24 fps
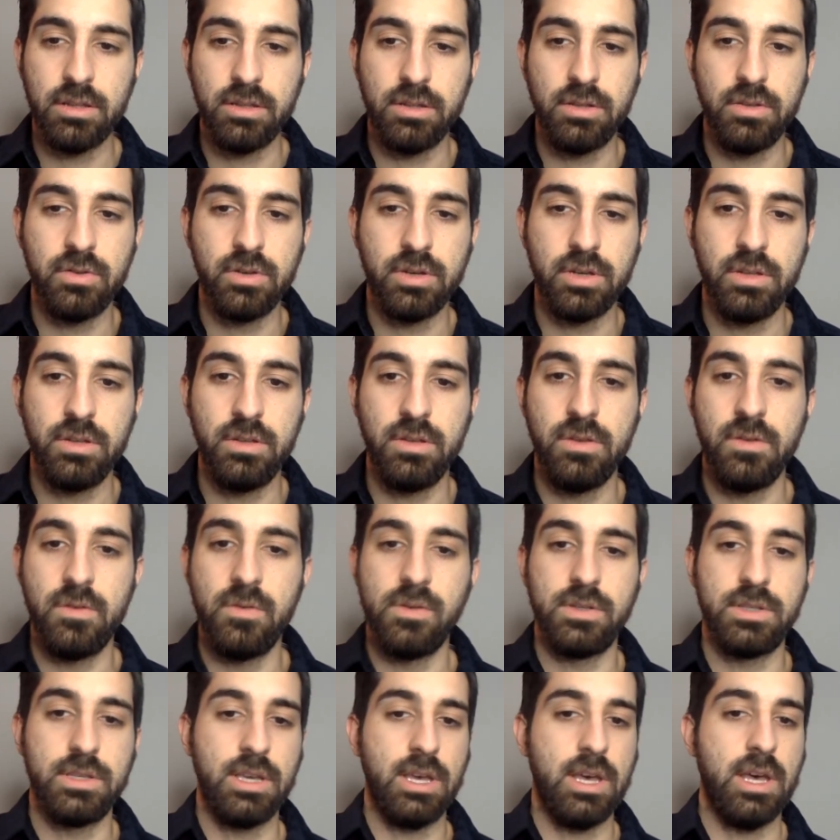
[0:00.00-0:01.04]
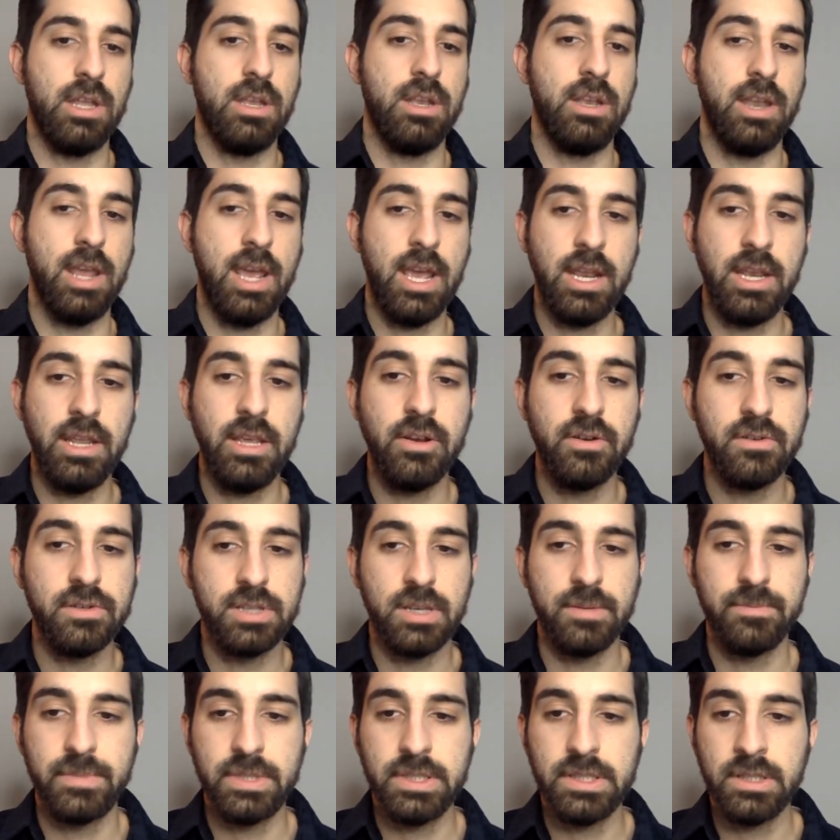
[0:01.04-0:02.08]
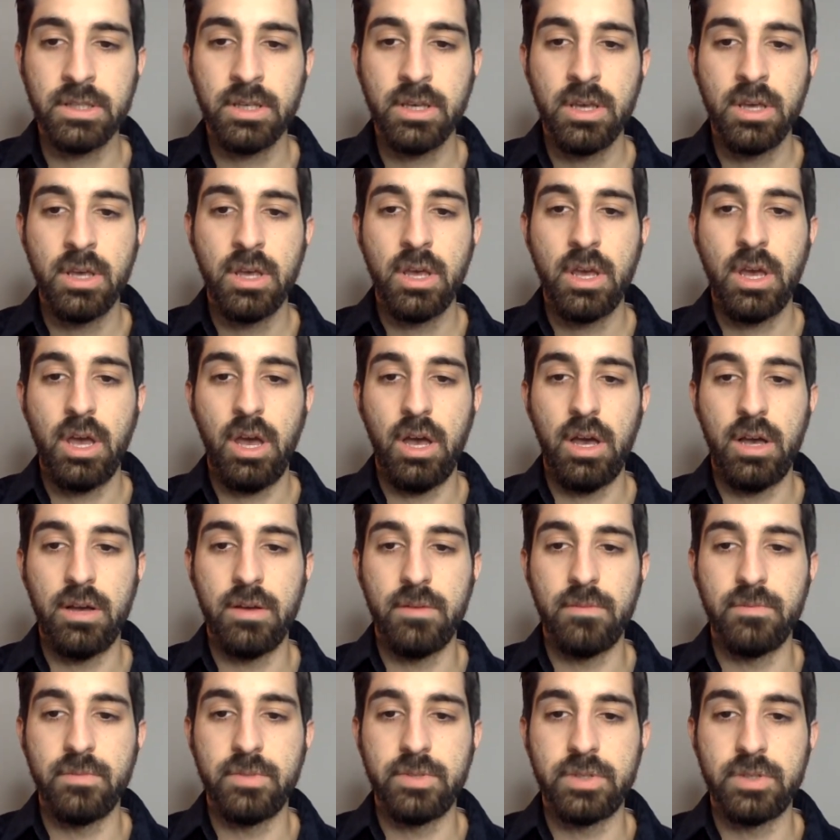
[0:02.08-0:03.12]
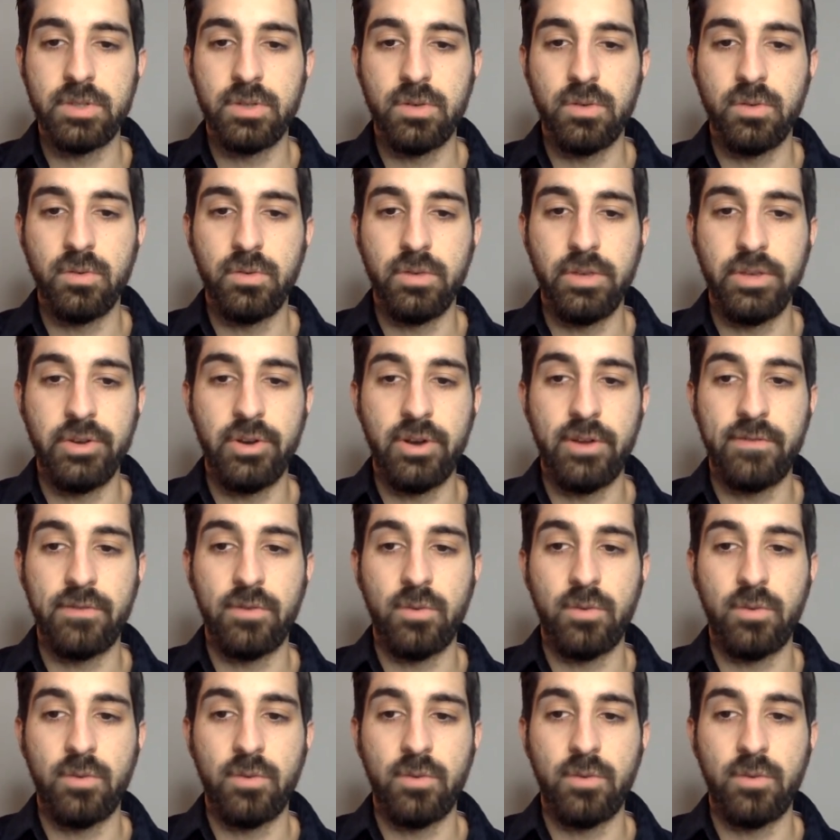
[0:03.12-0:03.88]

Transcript: you could use a nanny or something, so you don't have